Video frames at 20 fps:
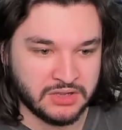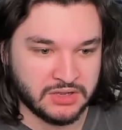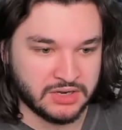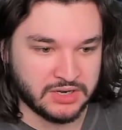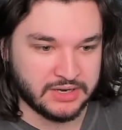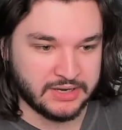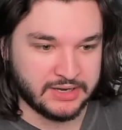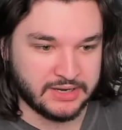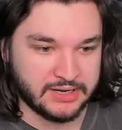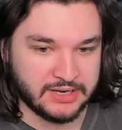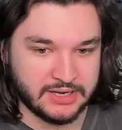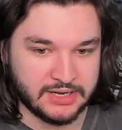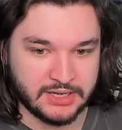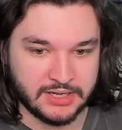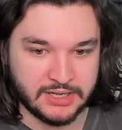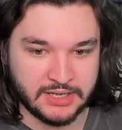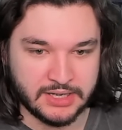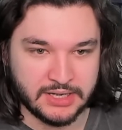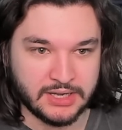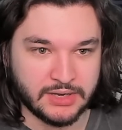
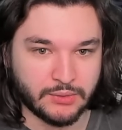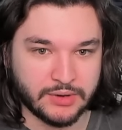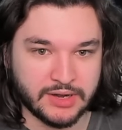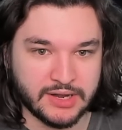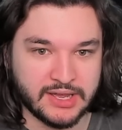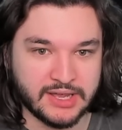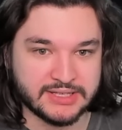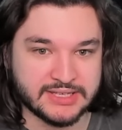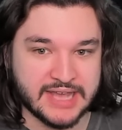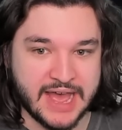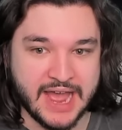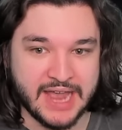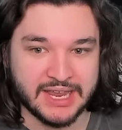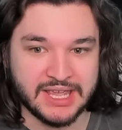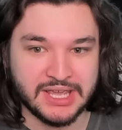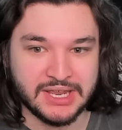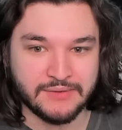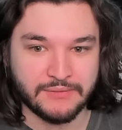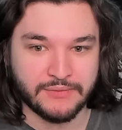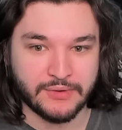We're going to attack
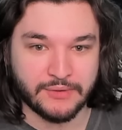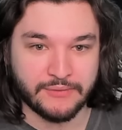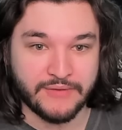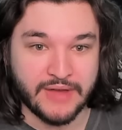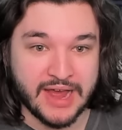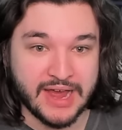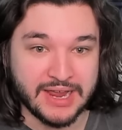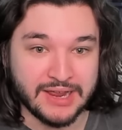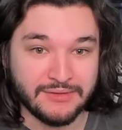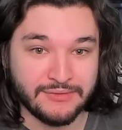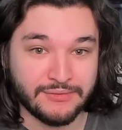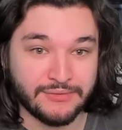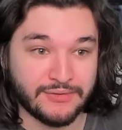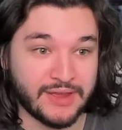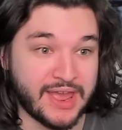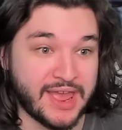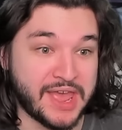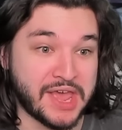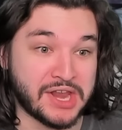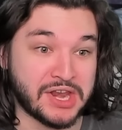in for 5,
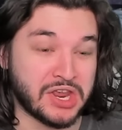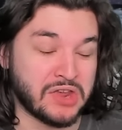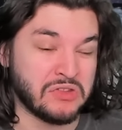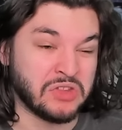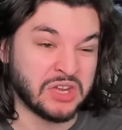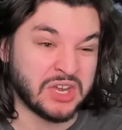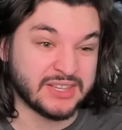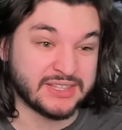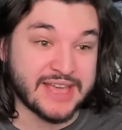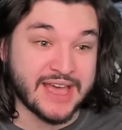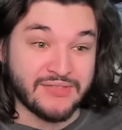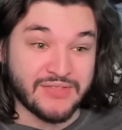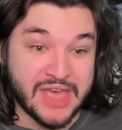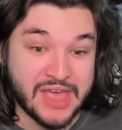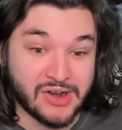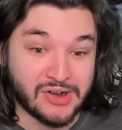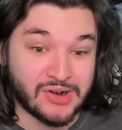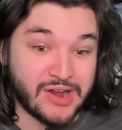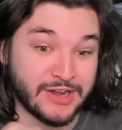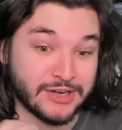and look at that. They
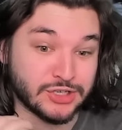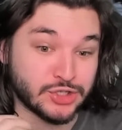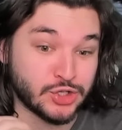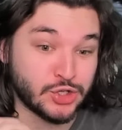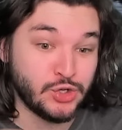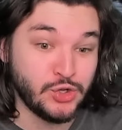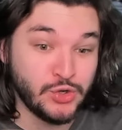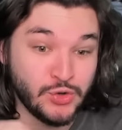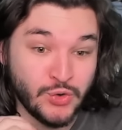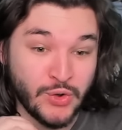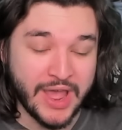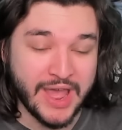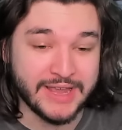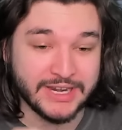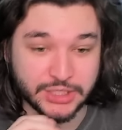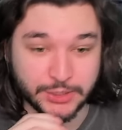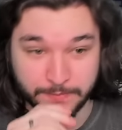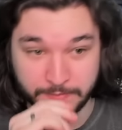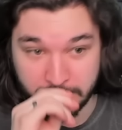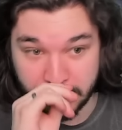are on 2
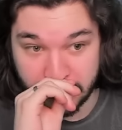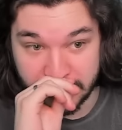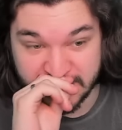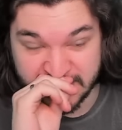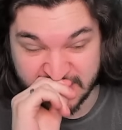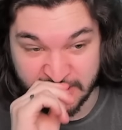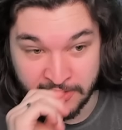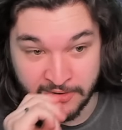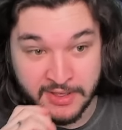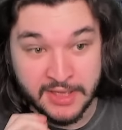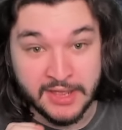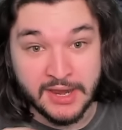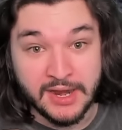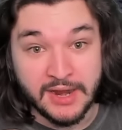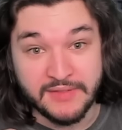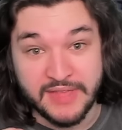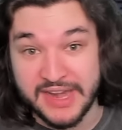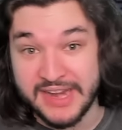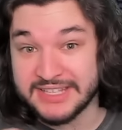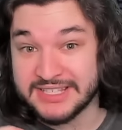HP. So
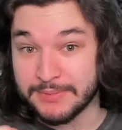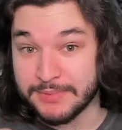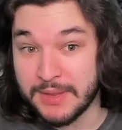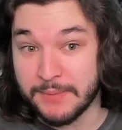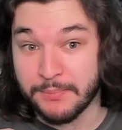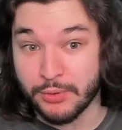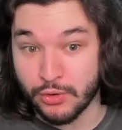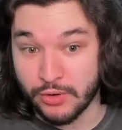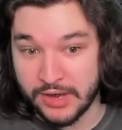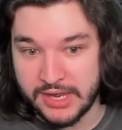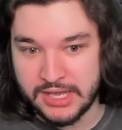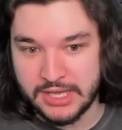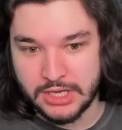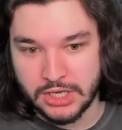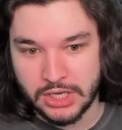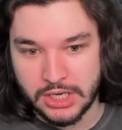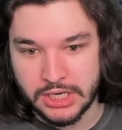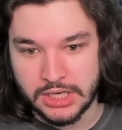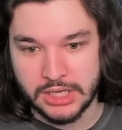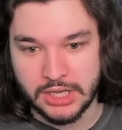they need something pretty
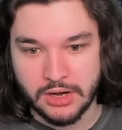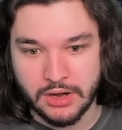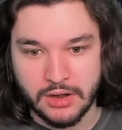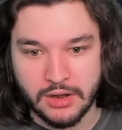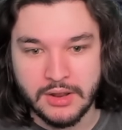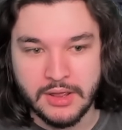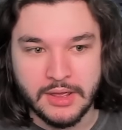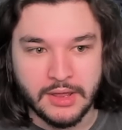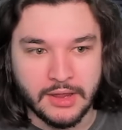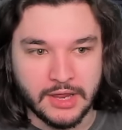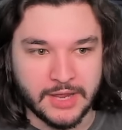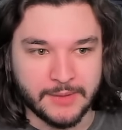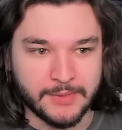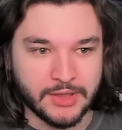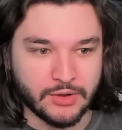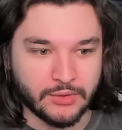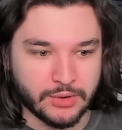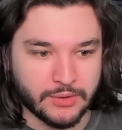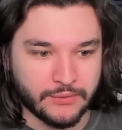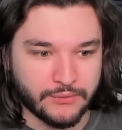good here
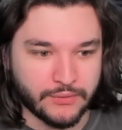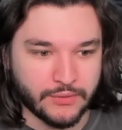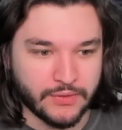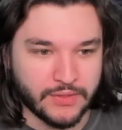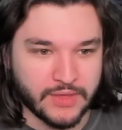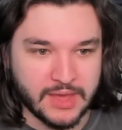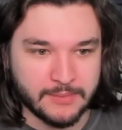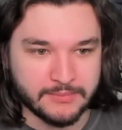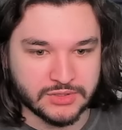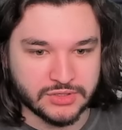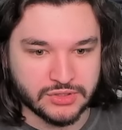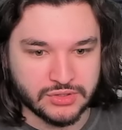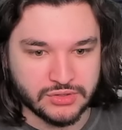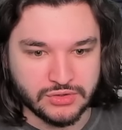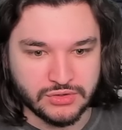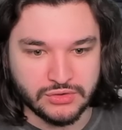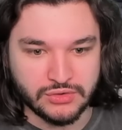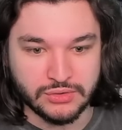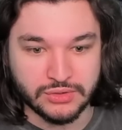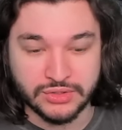in order for them
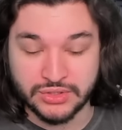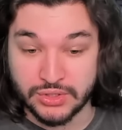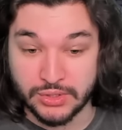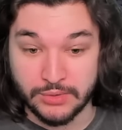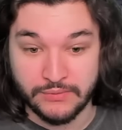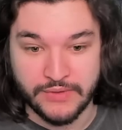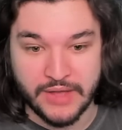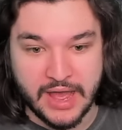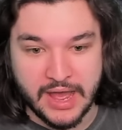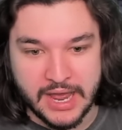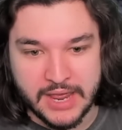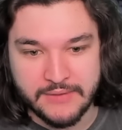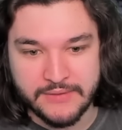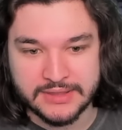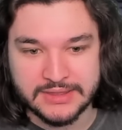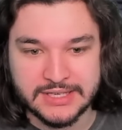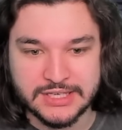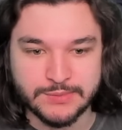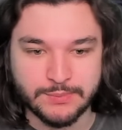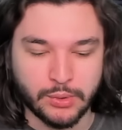to survive at
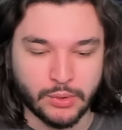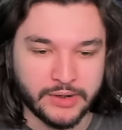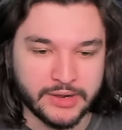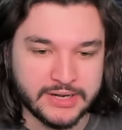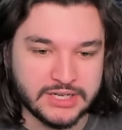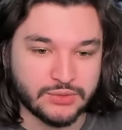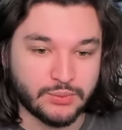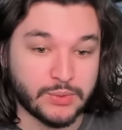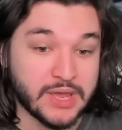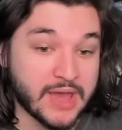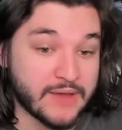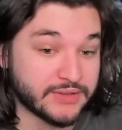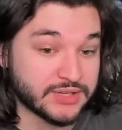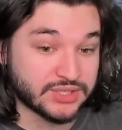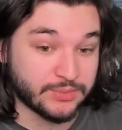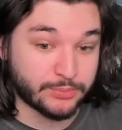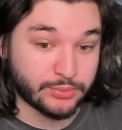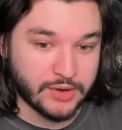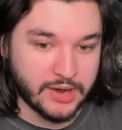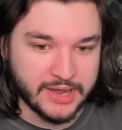this point. We have a
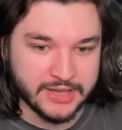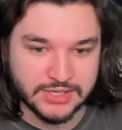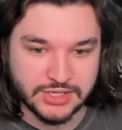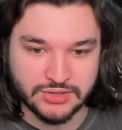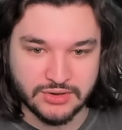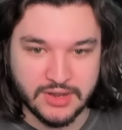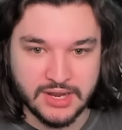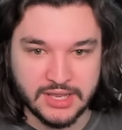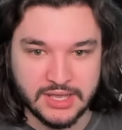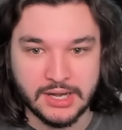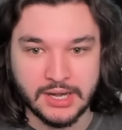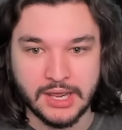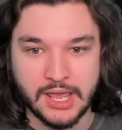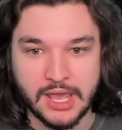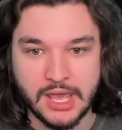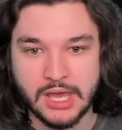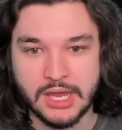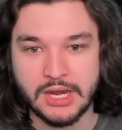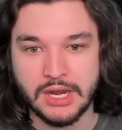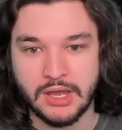Surprise Strike in
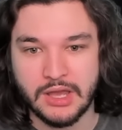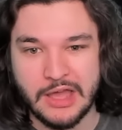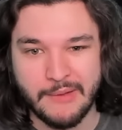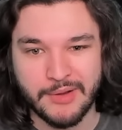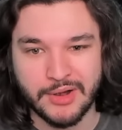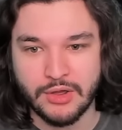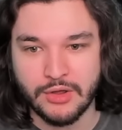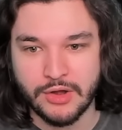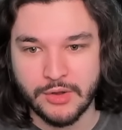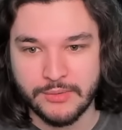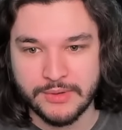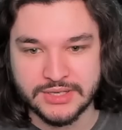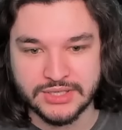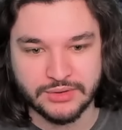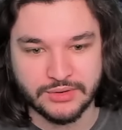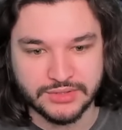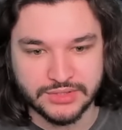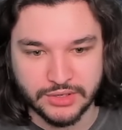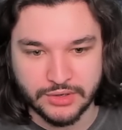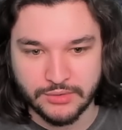hand. I'm going to go and
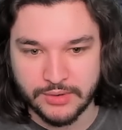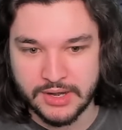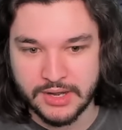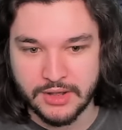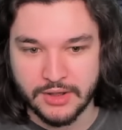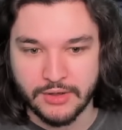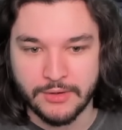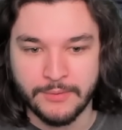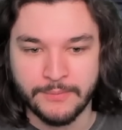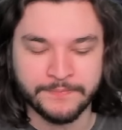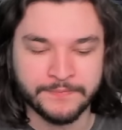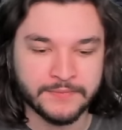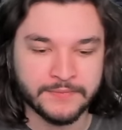resource a Greedo.